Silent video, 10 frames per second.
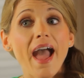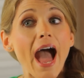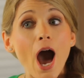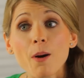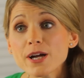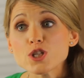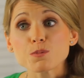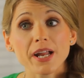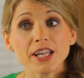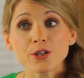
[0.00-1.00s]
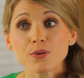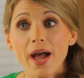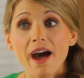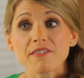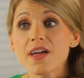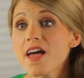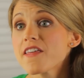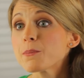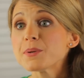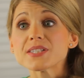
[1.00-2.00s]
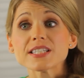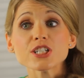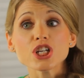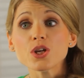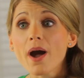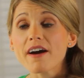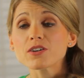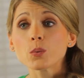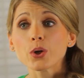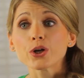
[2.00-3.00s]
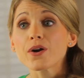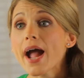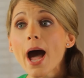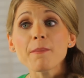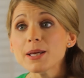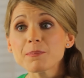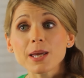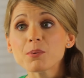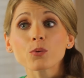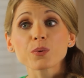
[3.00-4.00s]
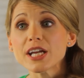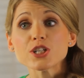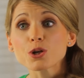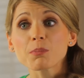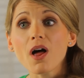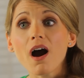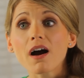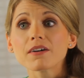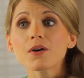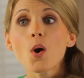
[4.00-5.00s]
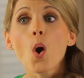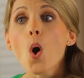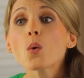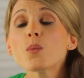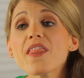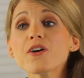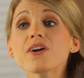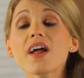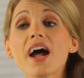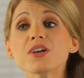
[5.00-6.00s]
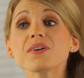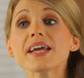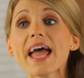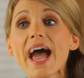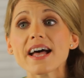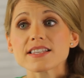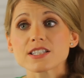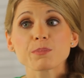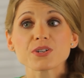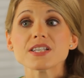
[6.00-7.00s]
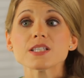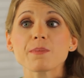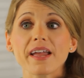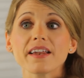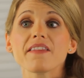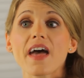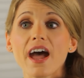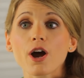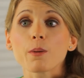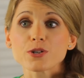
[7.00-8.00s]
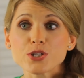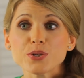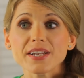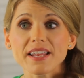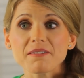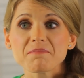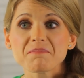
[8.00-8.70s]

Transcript: how much money you have, the position you have at work, or how many people read your blog, or whether or not you get asked to participate in that opportunity.